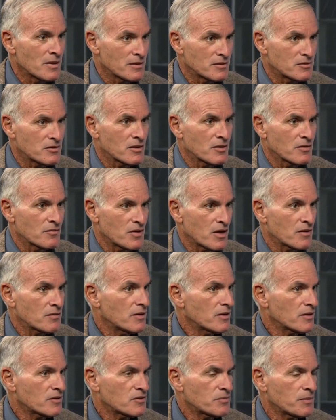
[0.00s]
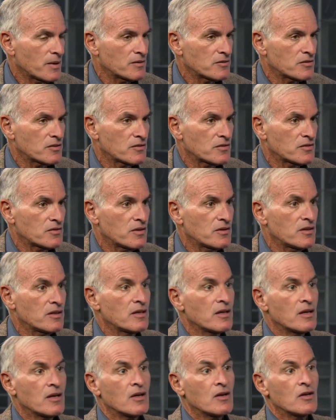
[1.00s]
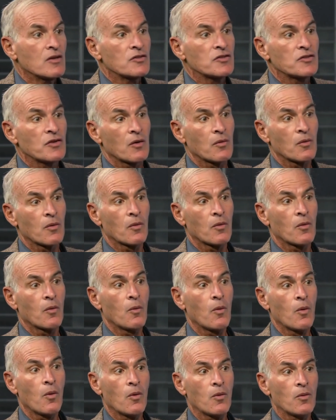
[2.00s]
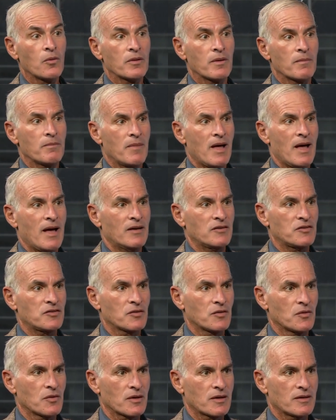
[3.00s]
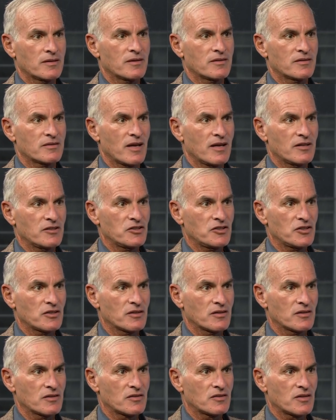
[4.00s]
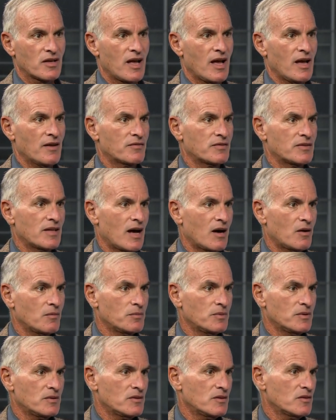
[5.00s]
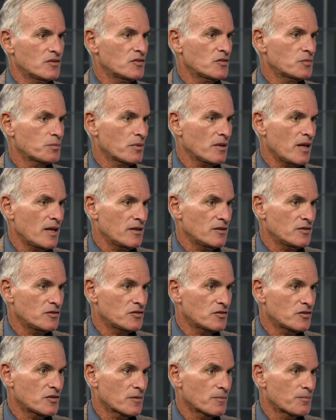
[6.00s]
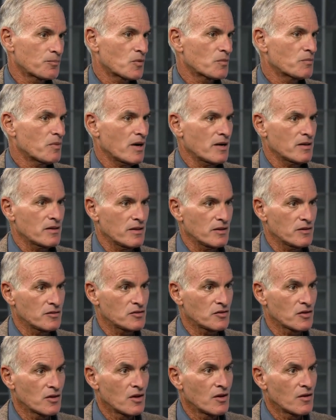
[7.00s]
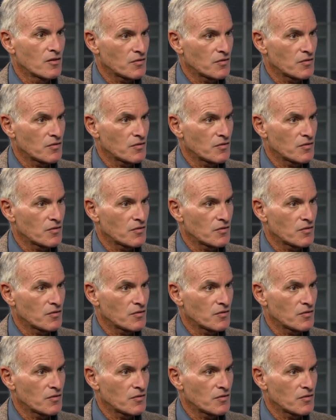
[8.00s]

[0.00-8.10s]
It's a very expensive city. So all the mass organizations have now been displaced by these